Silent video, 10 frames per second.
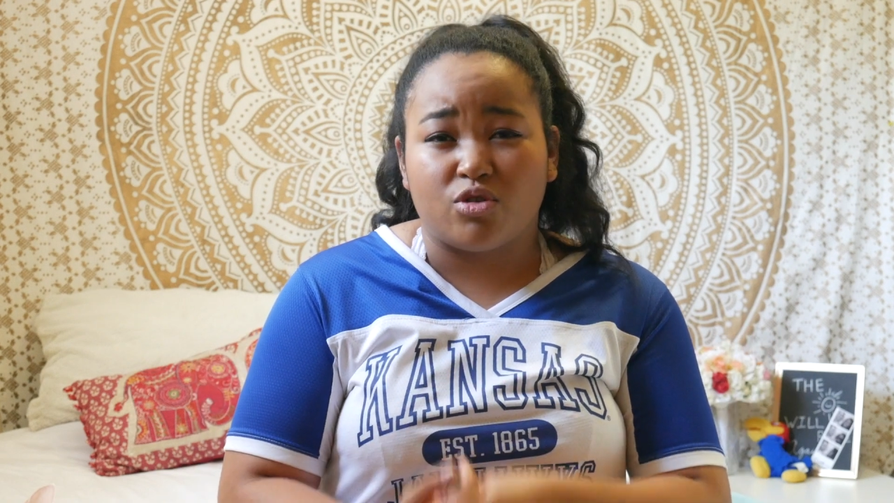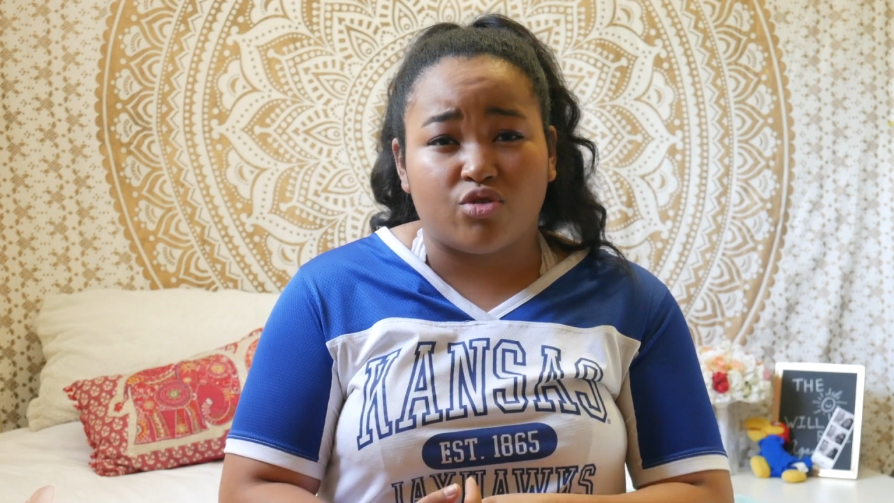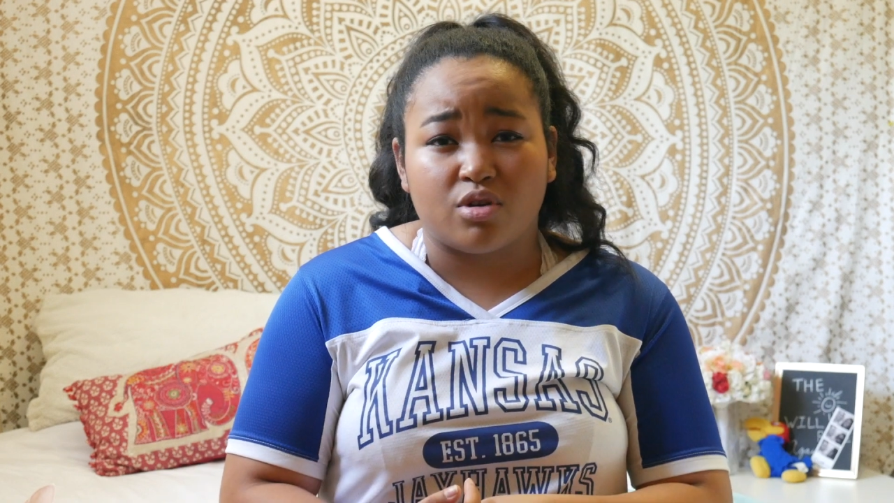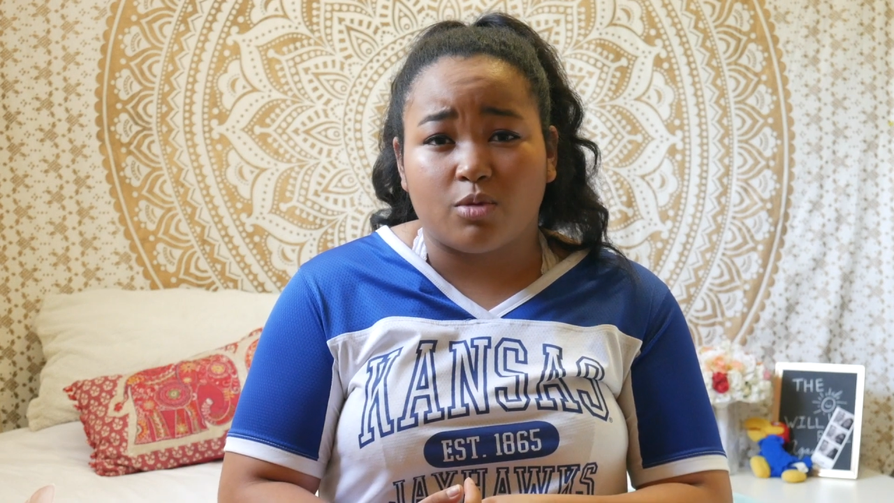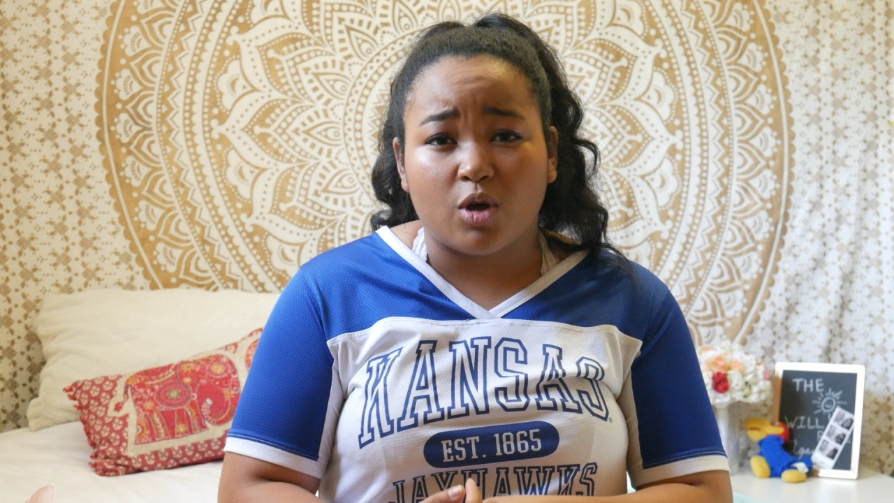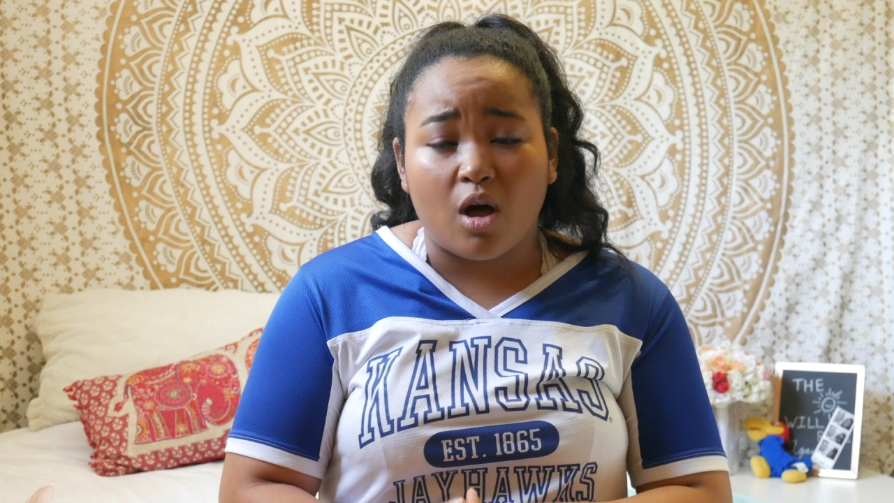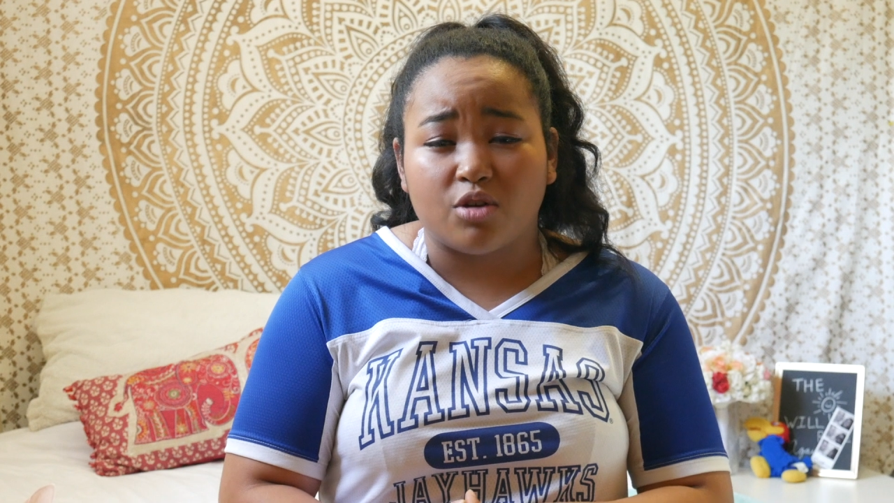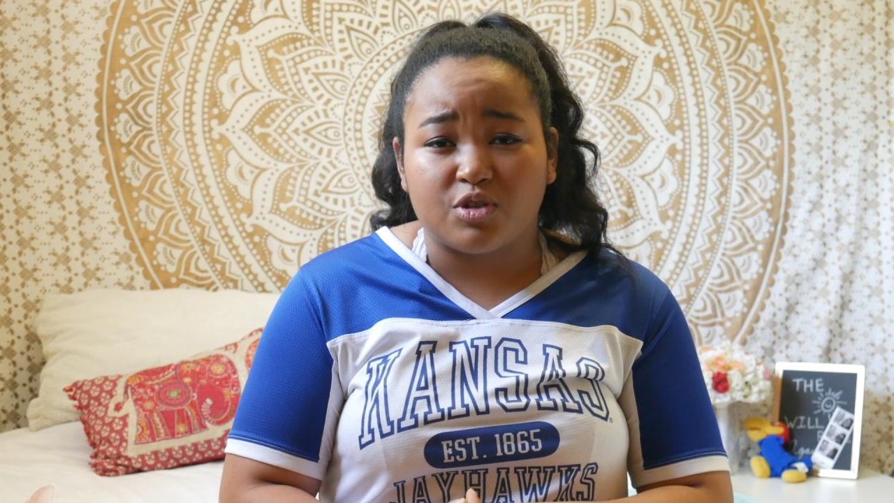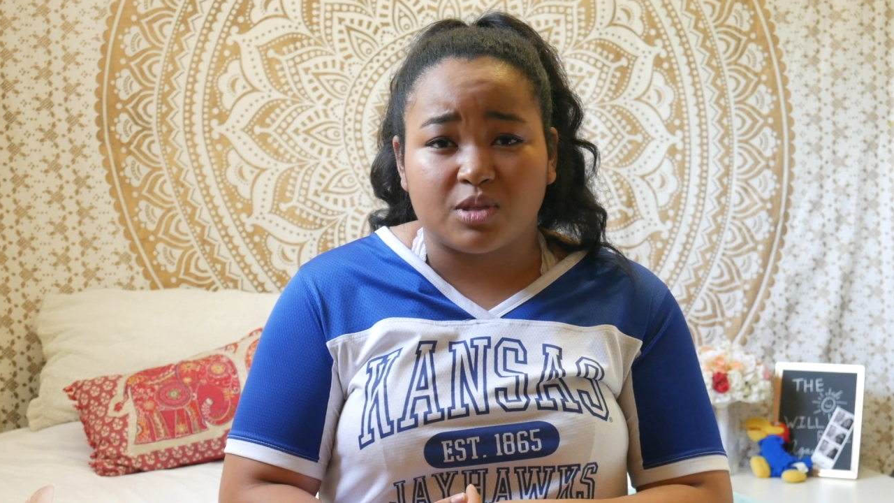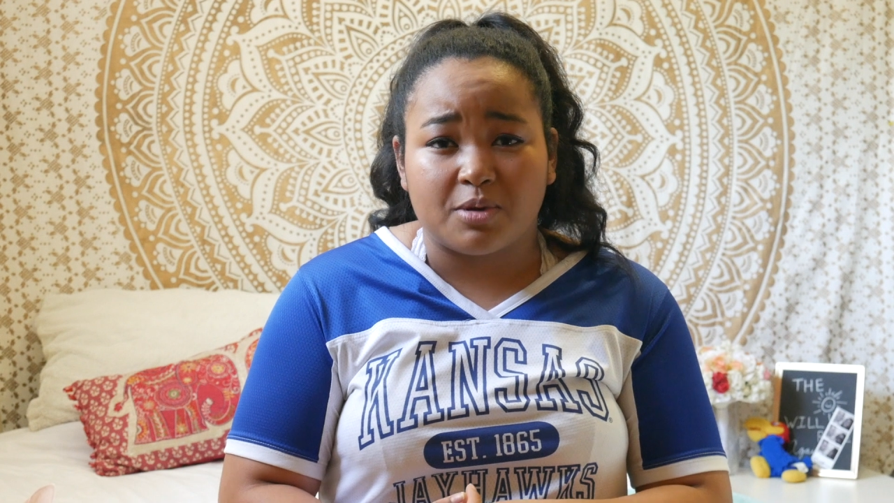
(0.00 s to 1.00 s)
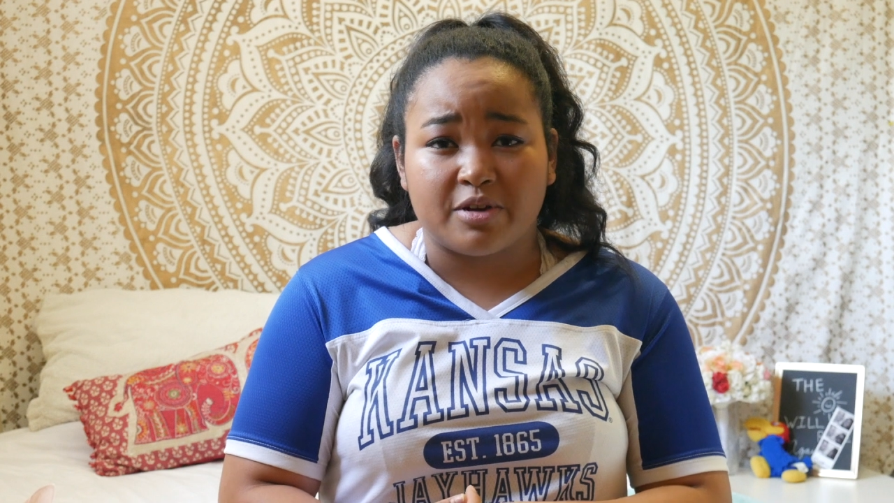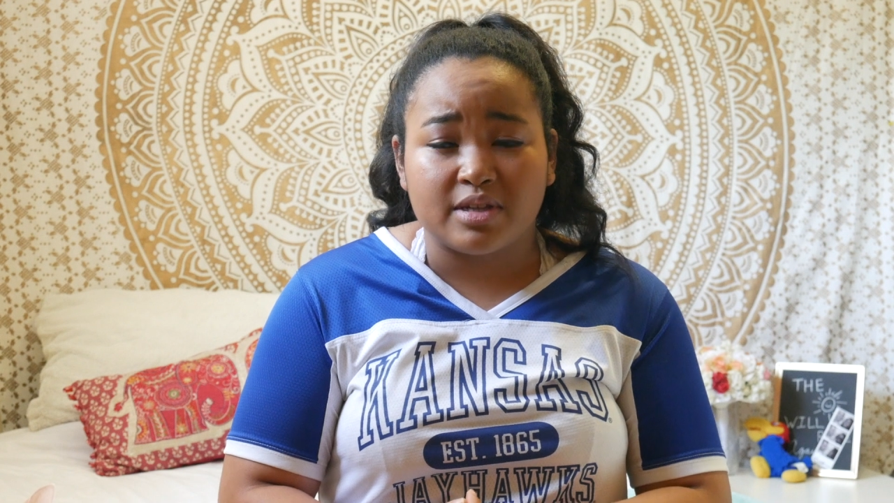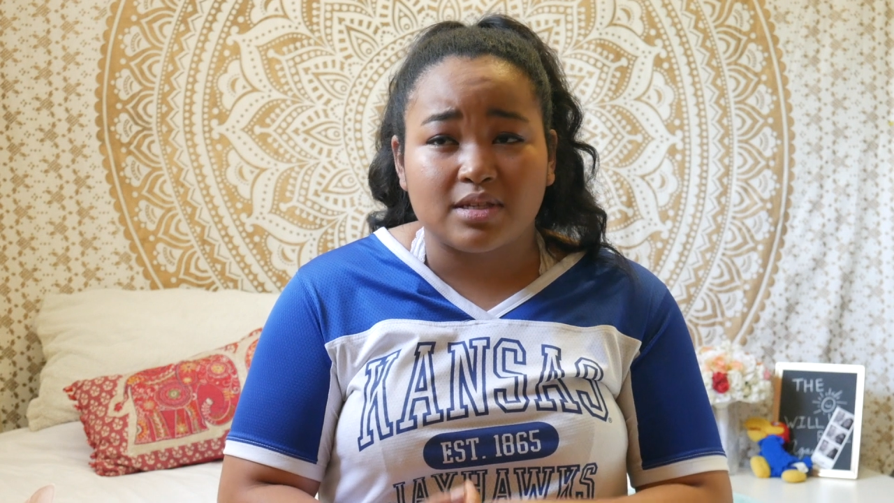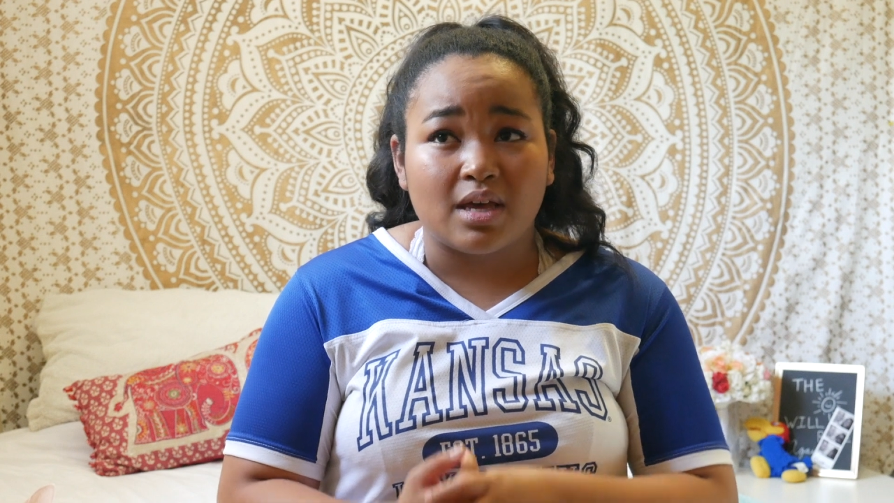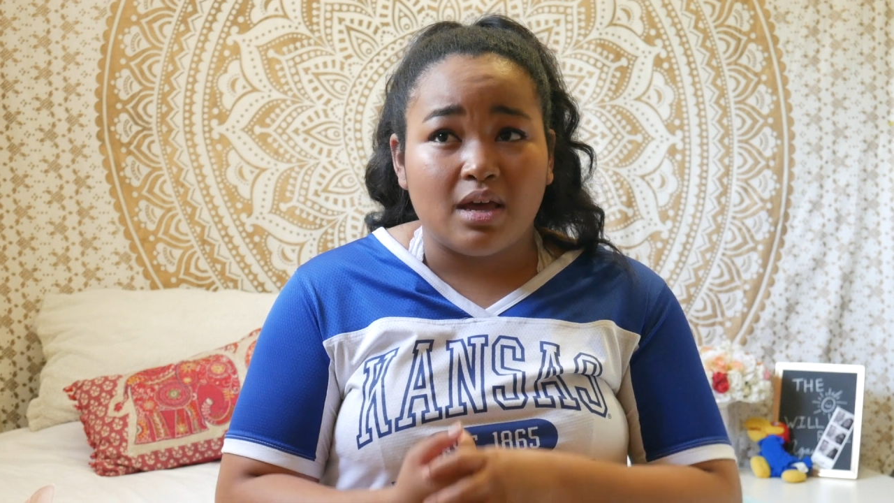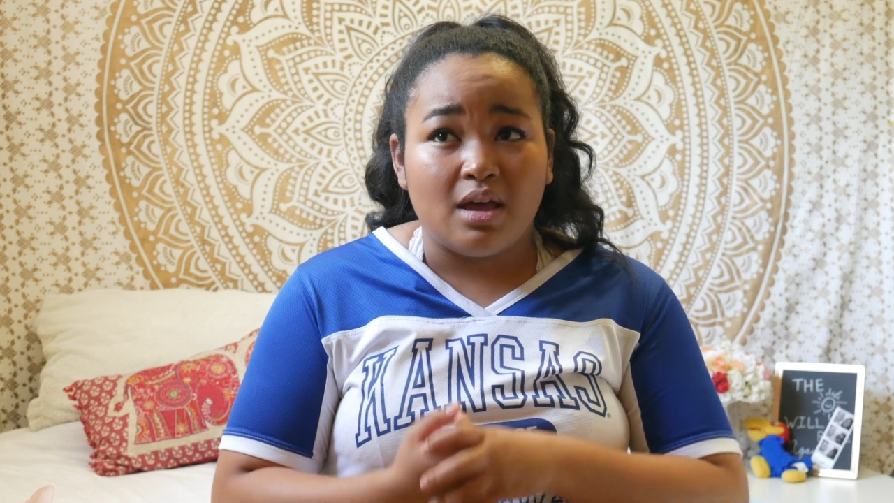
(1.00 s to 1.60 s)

enjoyable college experience.